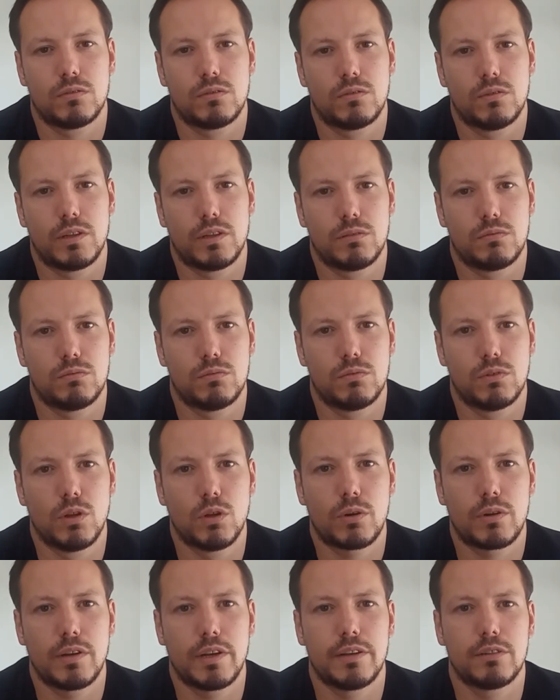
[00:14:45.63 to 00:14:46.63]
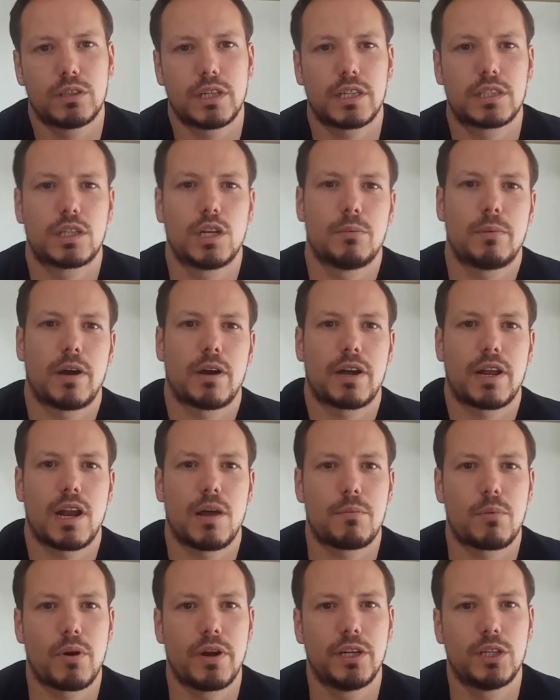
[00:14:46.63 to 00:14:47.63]
He was asking about
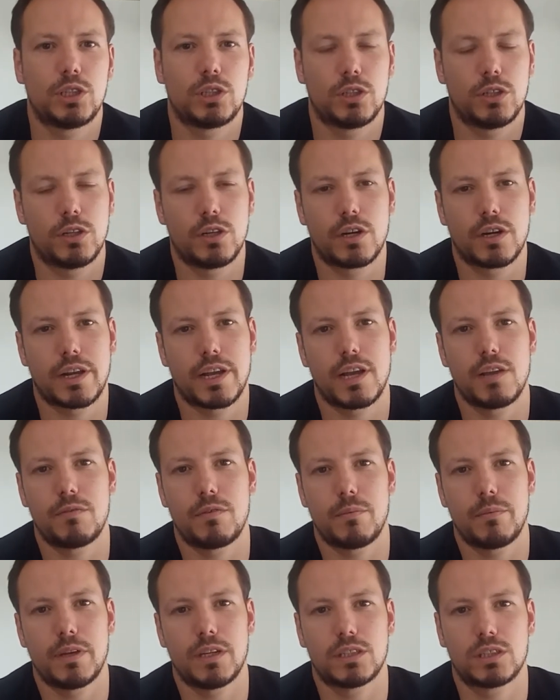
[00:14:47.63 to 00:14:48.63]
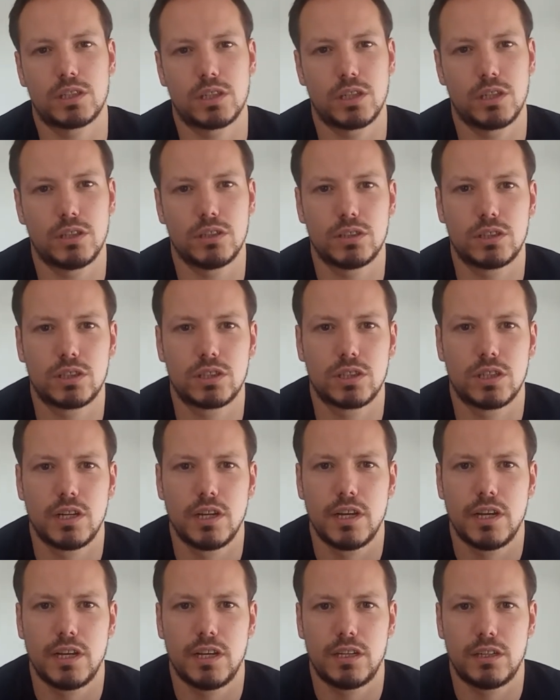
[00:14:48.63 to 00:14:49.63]
collaboration, and I gave him this, and
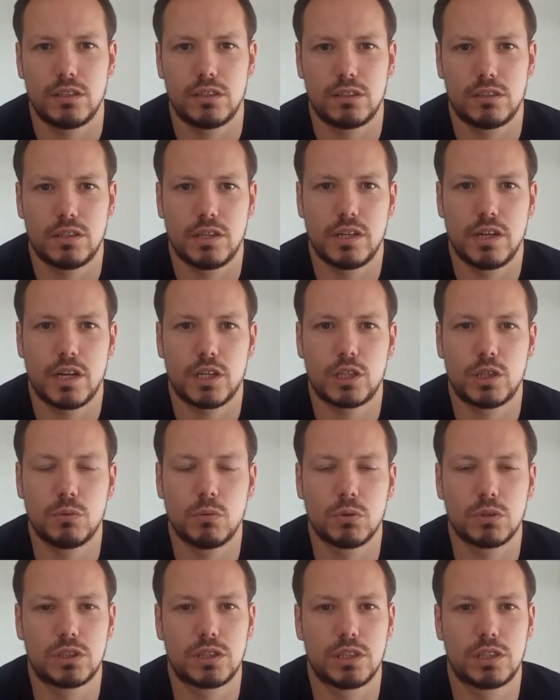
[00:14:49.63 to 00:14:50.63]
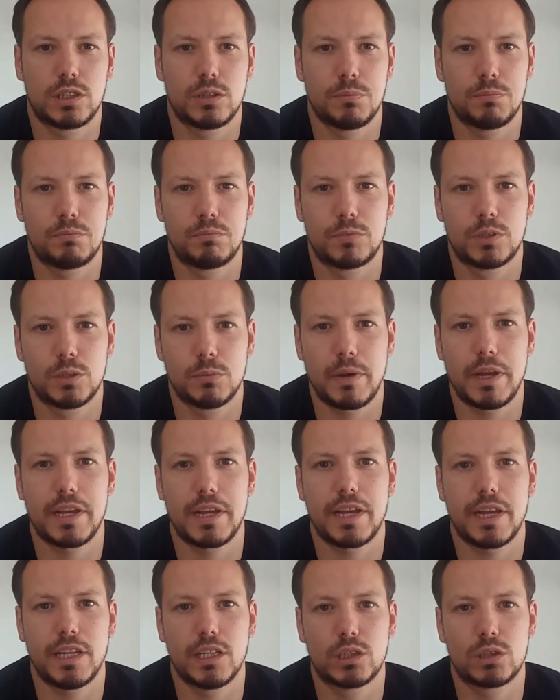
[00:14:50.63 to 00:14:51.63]
he actually wanted to
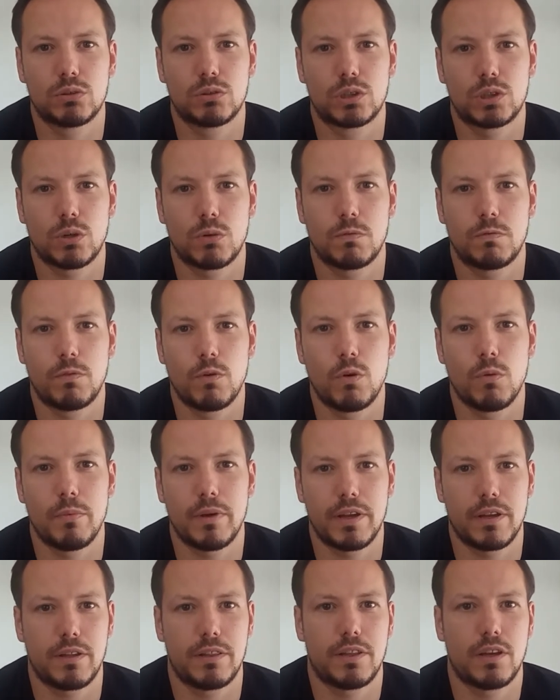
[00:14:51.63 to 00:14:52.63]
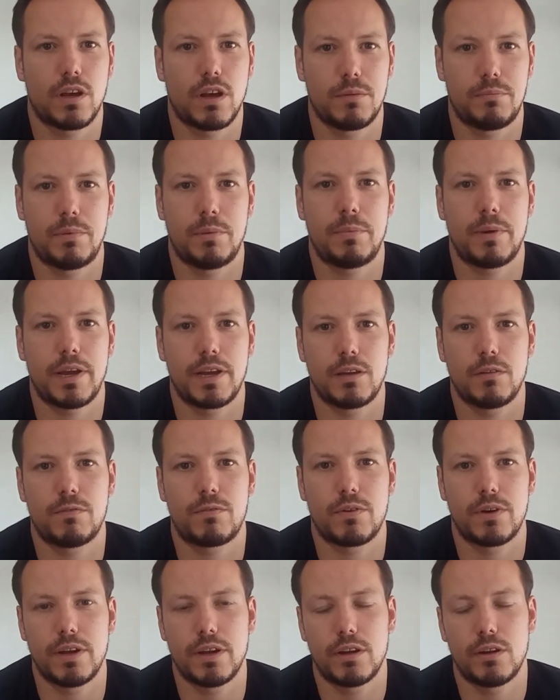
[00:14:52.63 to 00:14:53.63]
make it into a song for me, and that I'd be paying
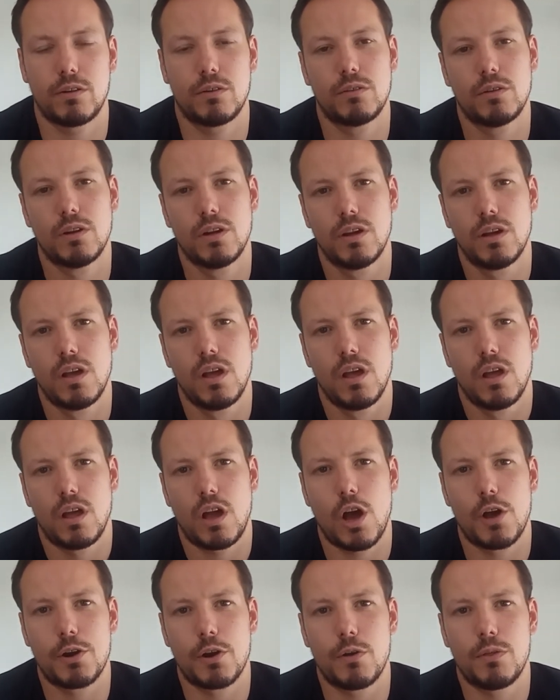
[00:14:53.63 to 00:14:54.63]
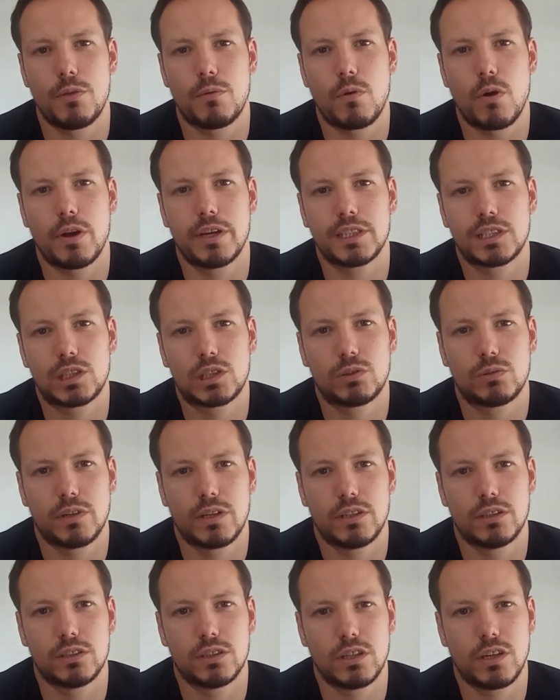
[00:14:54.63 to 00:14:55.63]
for it. And I'd own the rights to it,
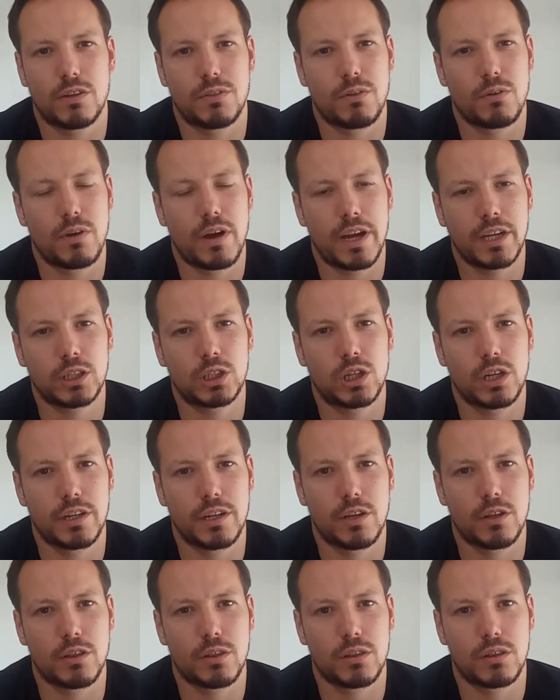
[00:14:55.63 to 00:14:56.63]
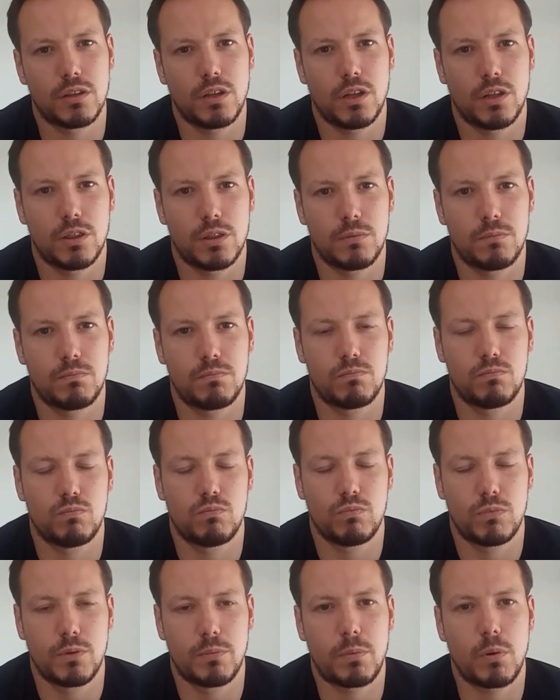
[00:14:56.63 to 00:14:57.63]
and I thought actually at
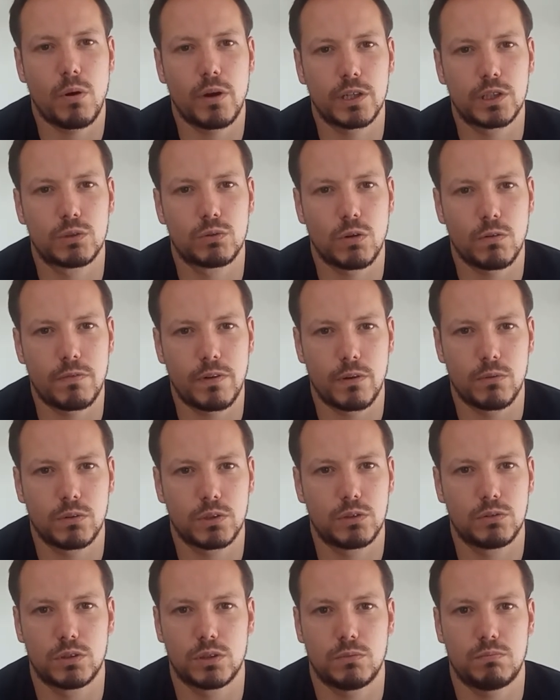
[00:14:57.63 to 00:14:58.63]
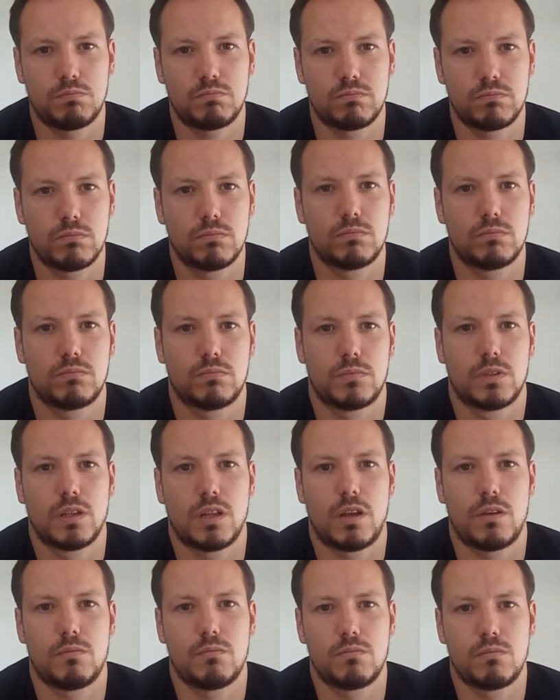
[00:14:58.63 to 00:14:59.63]
the price you're offering, which was
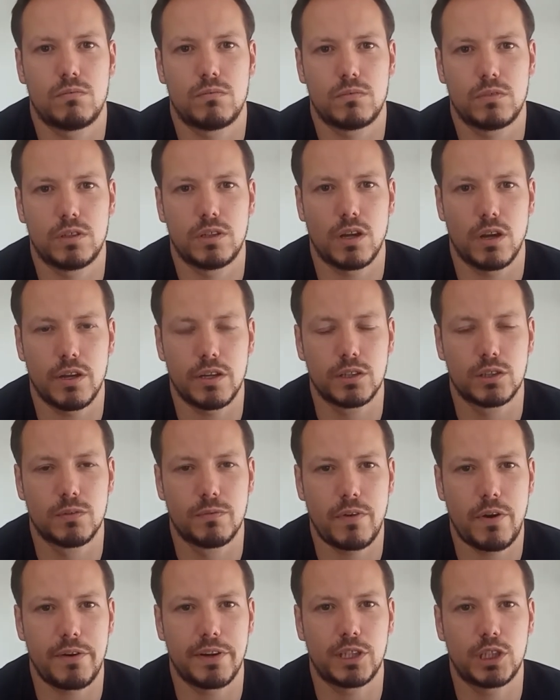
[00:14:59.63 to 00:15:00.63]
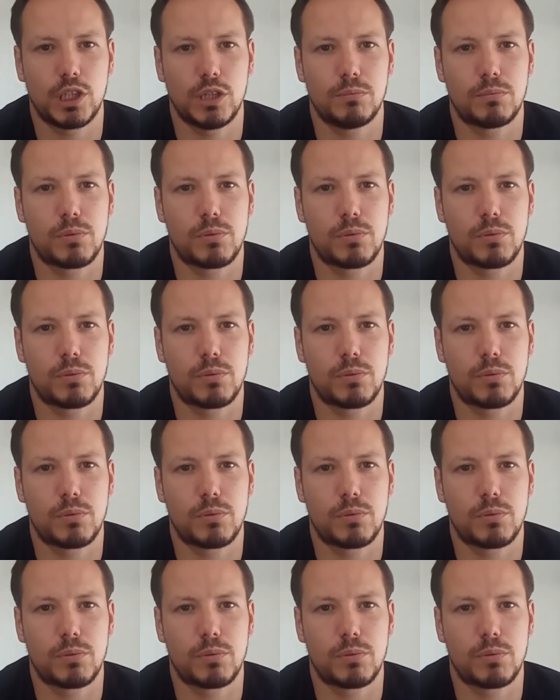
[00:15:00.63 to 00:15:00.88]
it's a very cheap